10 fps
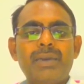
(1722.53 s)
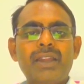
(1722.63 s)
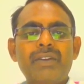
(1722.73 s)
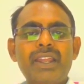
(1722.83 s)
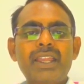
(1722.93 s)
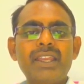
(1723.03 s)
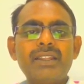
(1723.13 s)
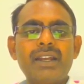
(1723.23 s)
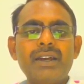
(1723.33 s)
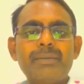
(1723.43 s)
by
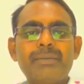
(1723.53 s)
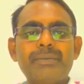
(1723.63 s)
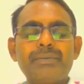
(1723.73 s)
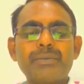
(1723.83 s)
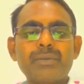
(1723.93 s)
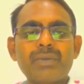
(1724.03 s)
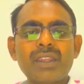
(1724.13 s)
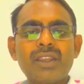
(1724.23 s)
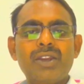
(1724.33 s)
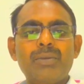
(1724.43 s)
varying the
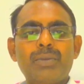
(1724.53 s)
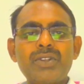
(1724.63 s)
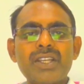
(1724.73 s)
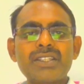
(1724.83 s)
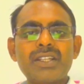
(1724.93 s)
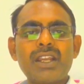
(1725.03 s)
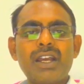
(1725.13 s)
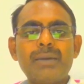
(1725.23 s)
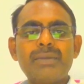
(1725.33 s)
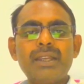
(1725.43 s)

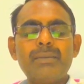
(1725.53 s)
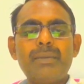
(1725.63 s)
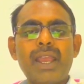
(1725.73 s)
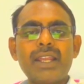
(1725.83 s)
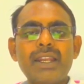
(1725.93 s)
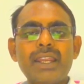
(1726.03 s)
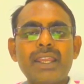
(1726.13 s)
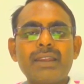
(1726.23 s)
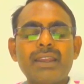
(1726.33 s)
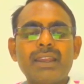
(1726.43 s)
projection of the
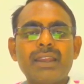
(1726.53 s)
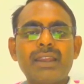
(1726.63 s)
magnetic